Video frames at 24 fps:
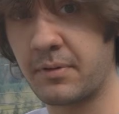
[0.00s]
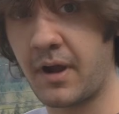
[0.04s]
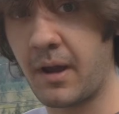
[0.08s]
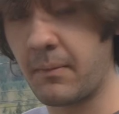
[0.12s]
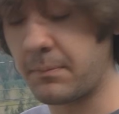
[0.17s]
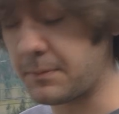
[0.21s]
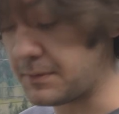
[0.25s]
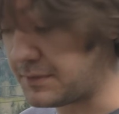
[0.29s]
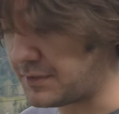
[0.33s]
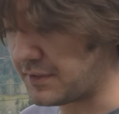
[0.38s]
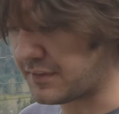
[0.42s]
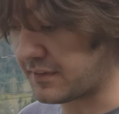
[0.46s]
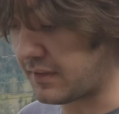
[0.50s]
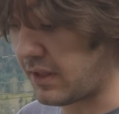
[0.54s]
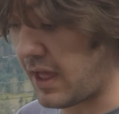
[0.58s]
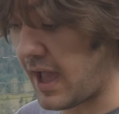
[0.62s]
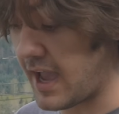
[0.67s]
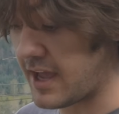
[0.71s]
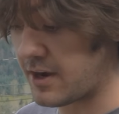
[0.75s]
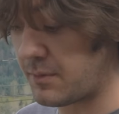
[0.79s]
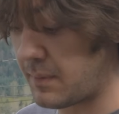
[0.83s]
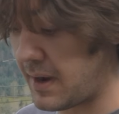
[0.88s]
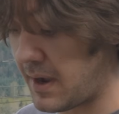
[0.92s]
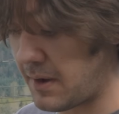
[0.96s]
was probably just
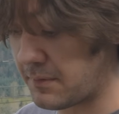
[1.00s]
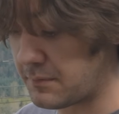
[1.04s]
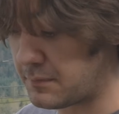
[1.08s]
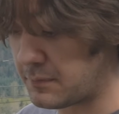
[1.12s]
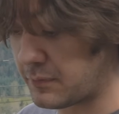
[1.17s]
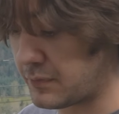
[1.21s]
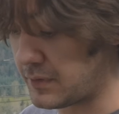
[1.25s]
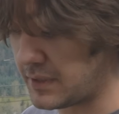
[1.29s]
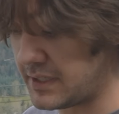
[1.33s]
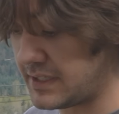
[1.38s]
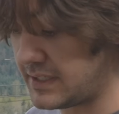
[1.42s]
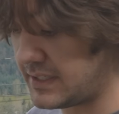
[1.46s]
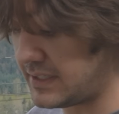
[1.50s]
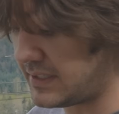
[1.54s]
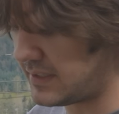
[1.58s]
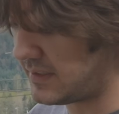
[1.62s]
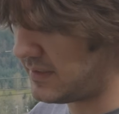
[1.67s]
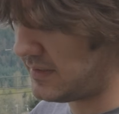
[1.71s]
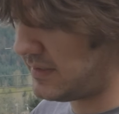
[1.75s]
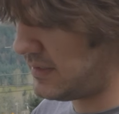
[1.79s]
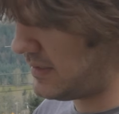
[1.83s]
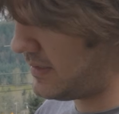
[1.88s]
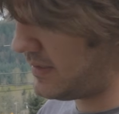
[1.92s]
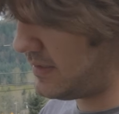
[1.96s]
lying around free.
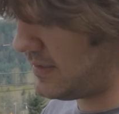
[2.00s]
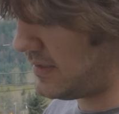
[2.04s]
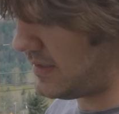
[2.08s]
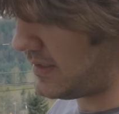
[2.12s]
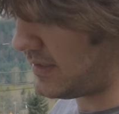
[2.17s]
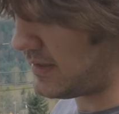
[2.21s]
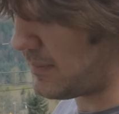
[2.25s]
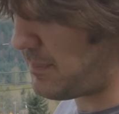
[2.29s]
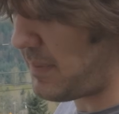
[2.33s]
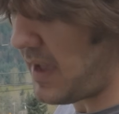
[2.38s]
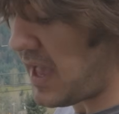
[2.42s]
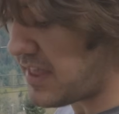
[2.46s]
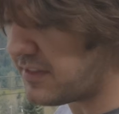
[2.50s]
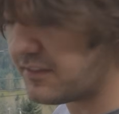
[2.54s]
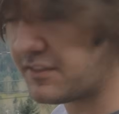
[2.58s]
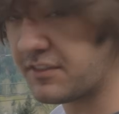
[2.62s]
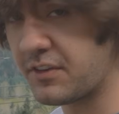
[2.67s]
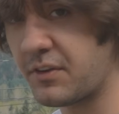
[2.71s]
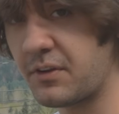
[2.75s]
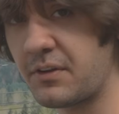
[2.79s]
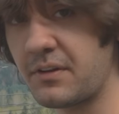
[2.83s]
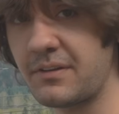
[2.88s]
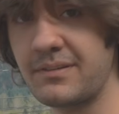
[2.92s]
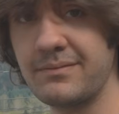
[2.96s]
The
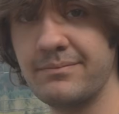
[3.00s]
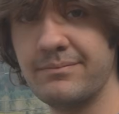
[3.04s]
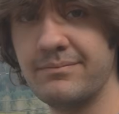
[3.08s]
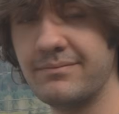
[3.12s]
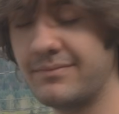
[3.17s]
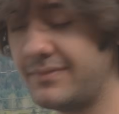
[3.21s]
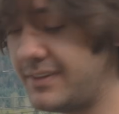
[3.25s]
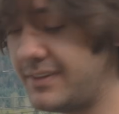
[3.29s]
pencil,